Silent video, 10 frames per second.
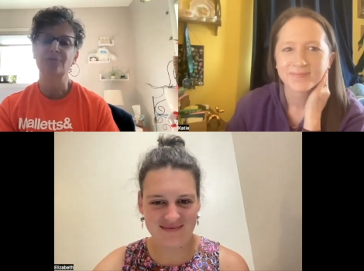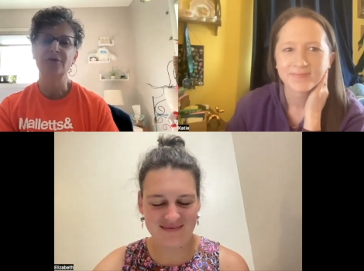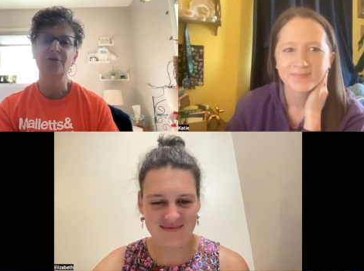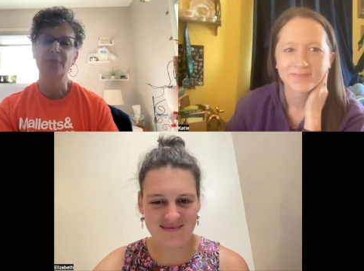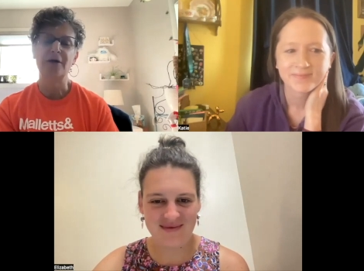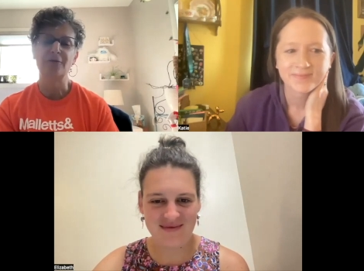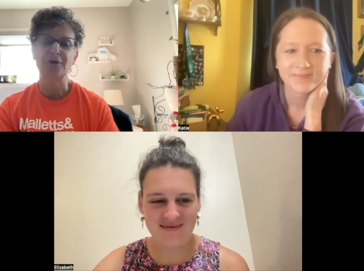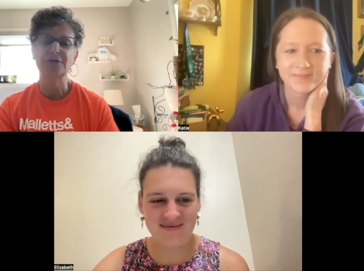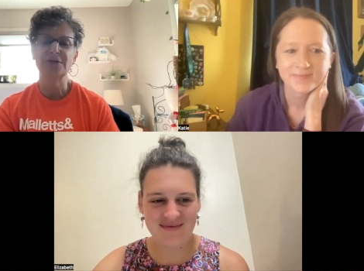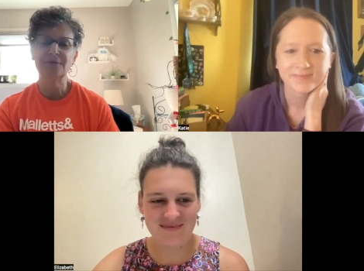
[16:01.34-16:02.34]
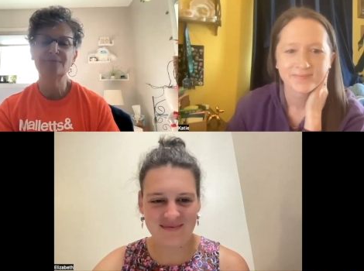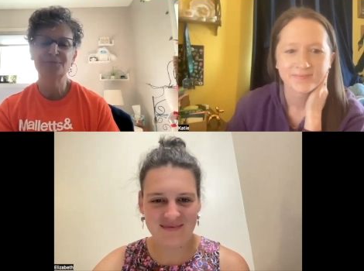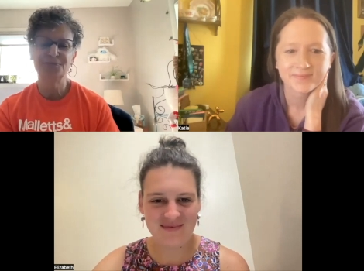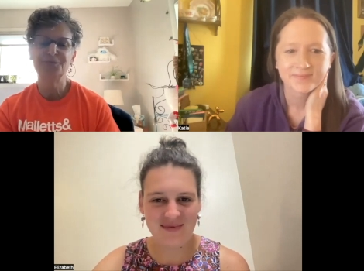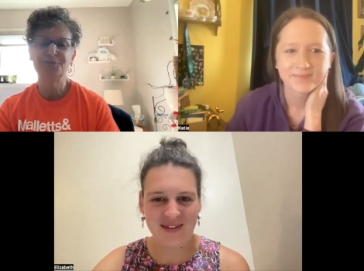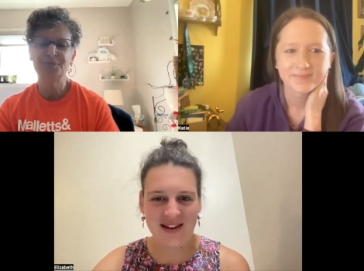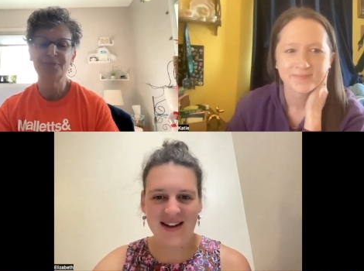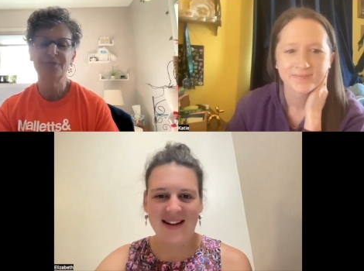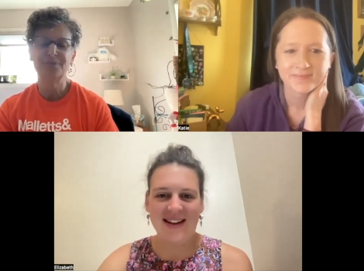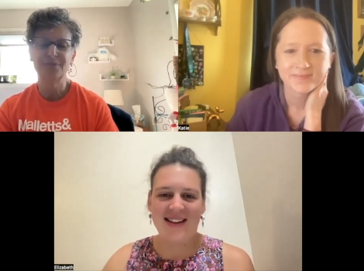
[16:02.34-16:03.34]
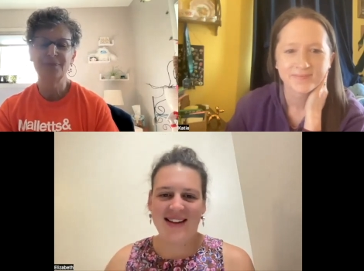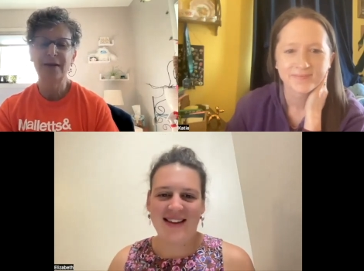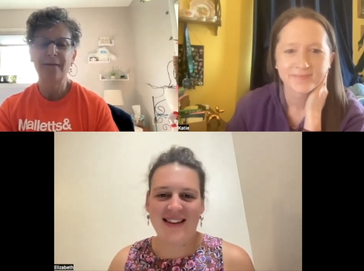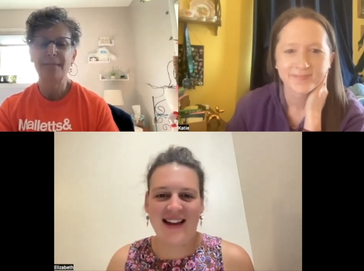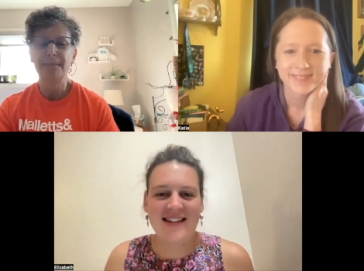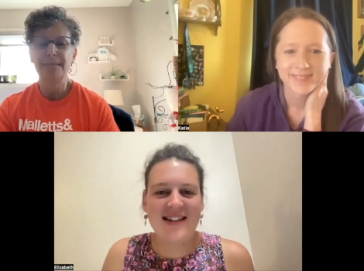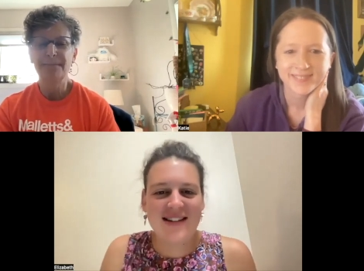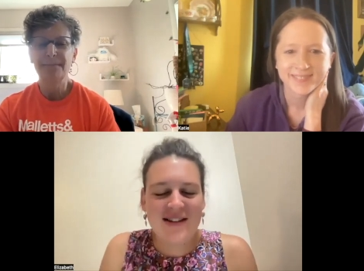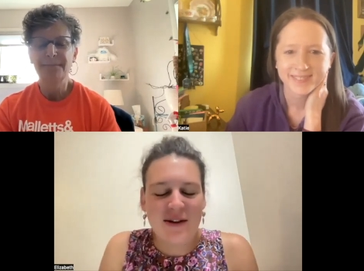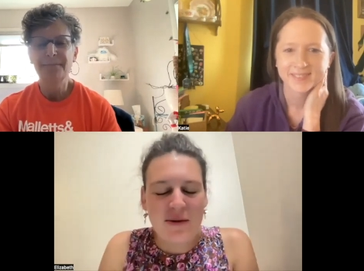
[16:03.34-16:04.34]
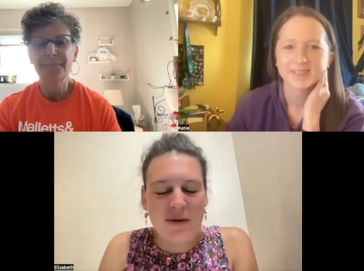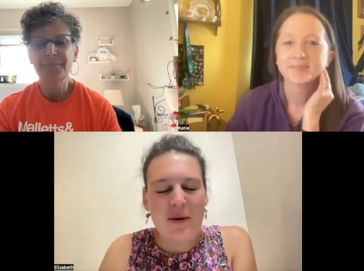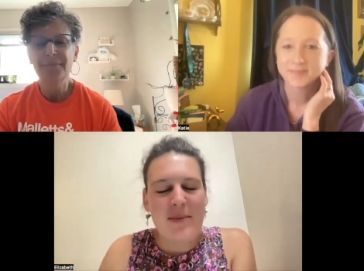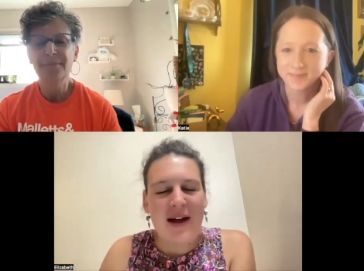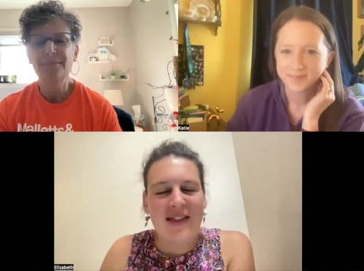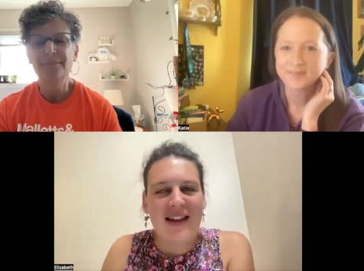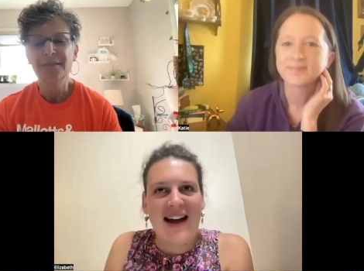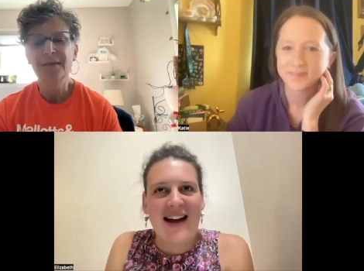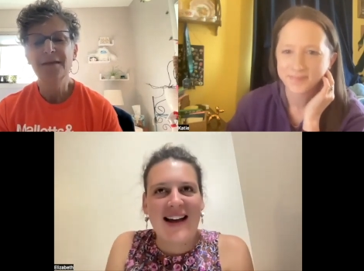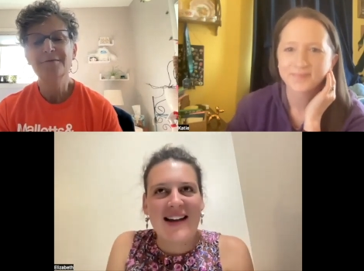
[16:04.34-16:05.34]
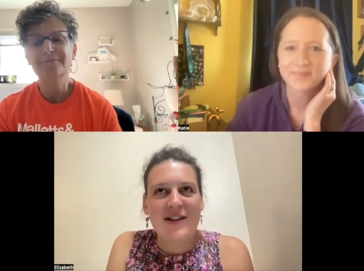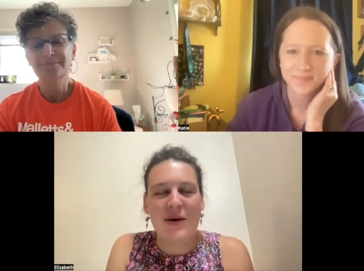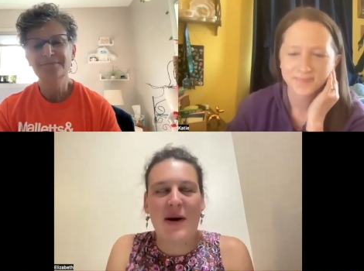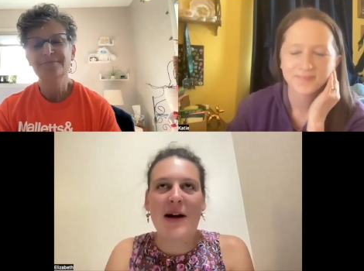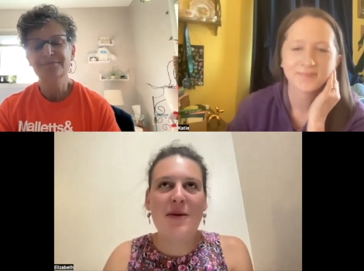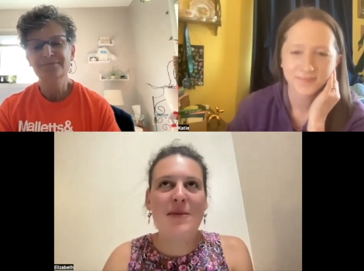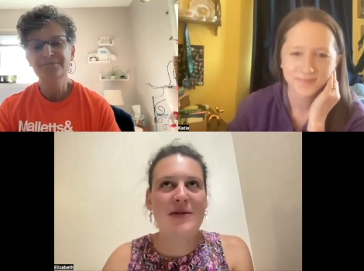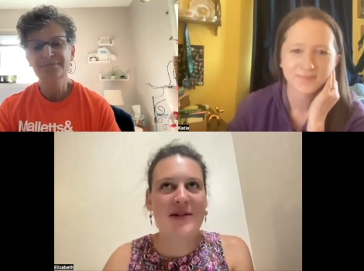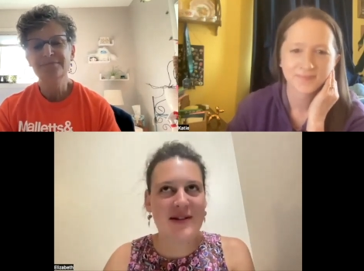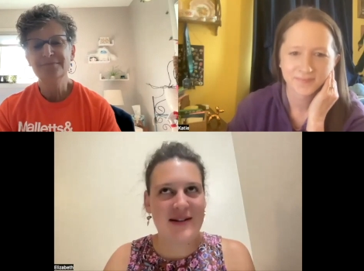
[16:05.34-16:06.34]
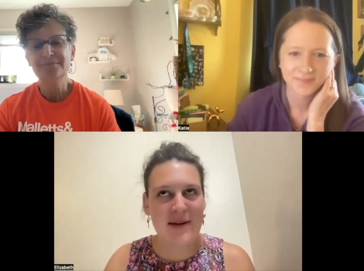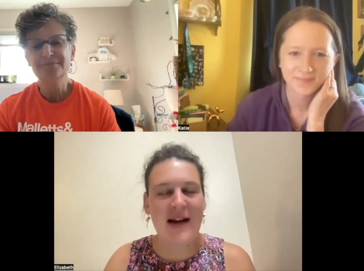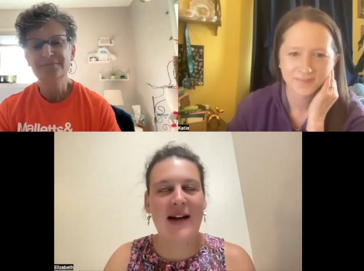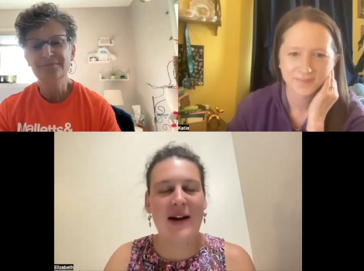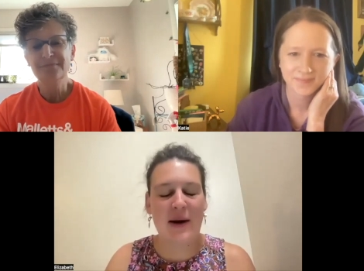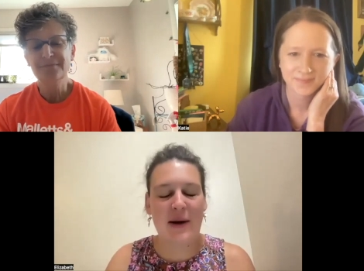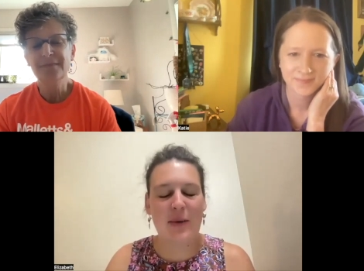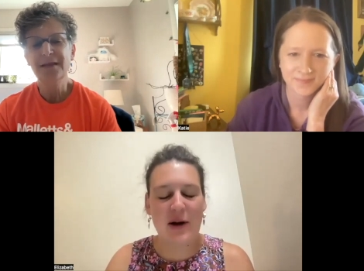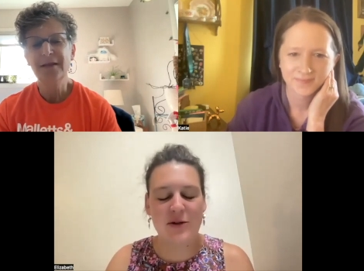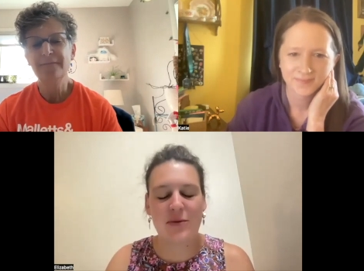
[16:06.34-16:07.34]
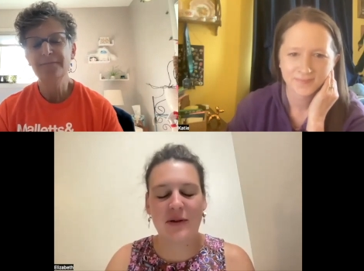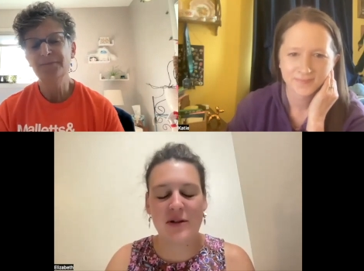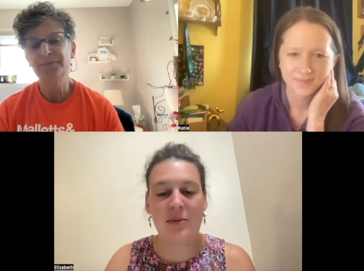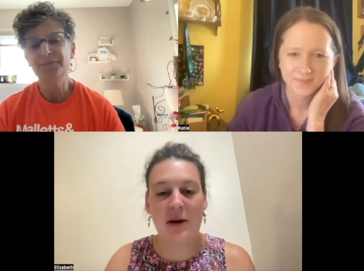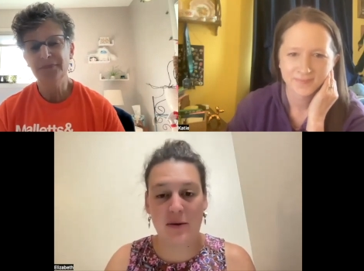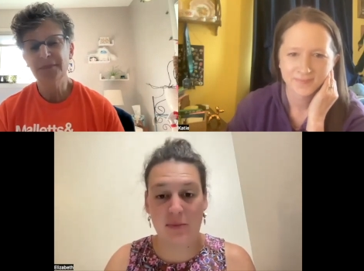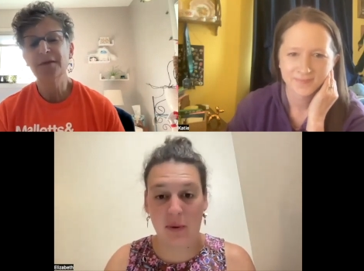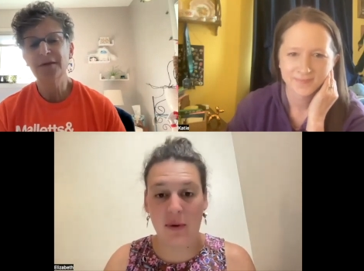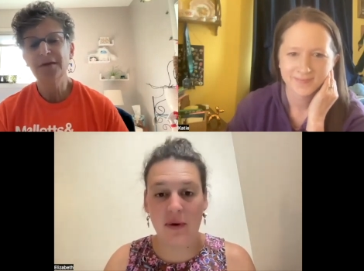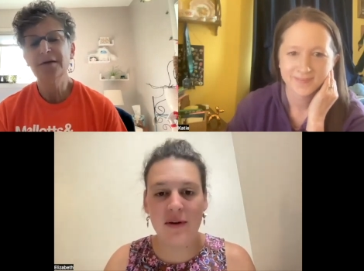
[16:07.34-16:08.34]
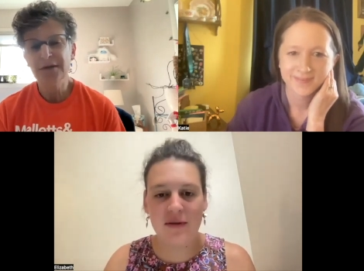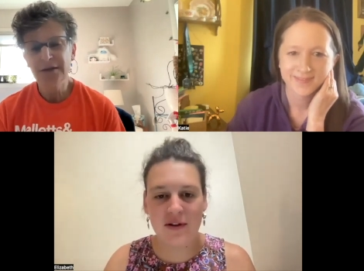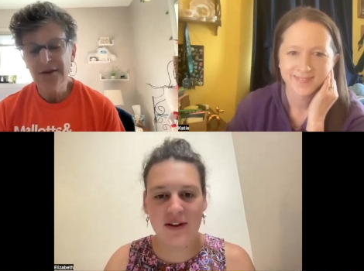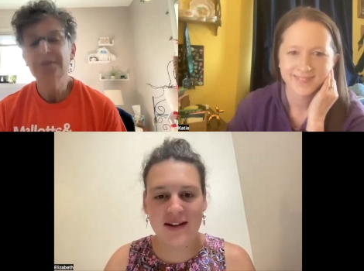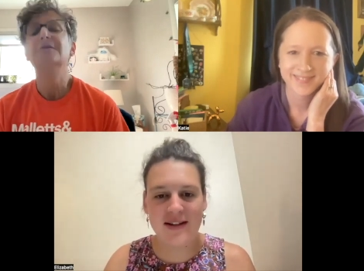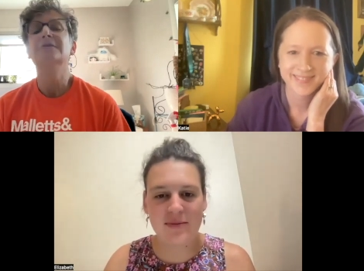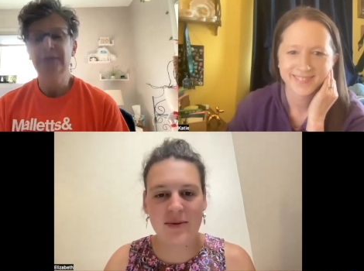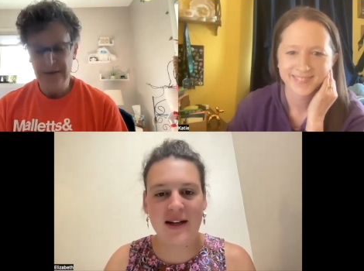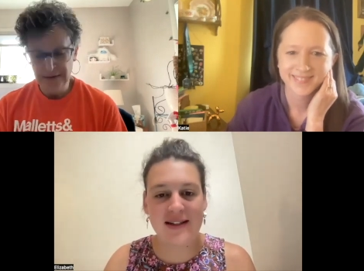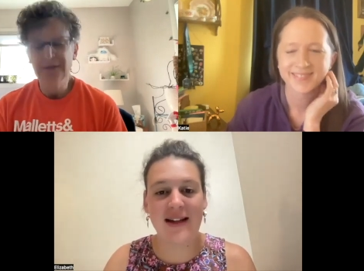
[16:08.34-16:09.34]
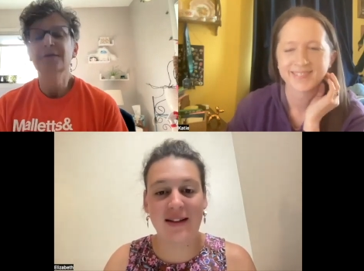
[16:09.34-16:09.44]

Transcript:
Speaker 1: with the pot roast.
Speaker 2: That's so cool, Beth. I so I almost made a ricewood inspired bowl for this because I